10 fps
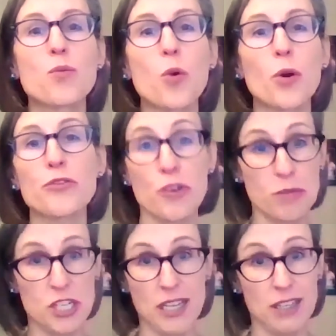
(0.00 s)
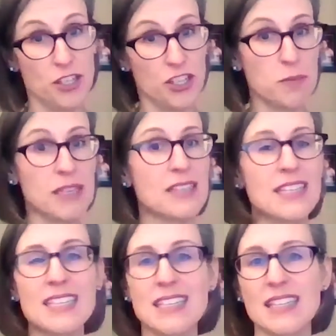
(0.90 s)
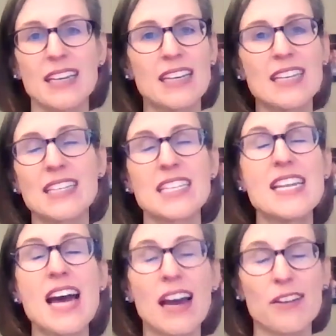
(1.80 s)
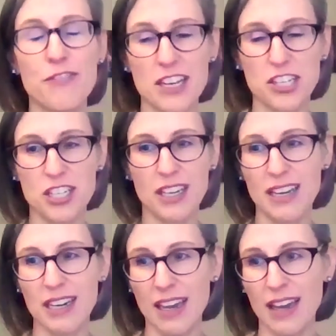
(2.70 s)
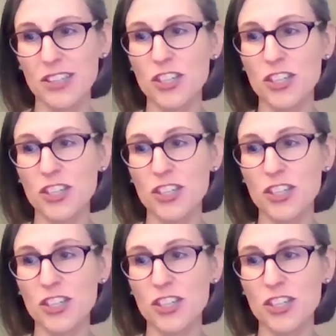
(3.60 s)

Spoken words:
wardrobe challenges because he's not a fashion kind of guy.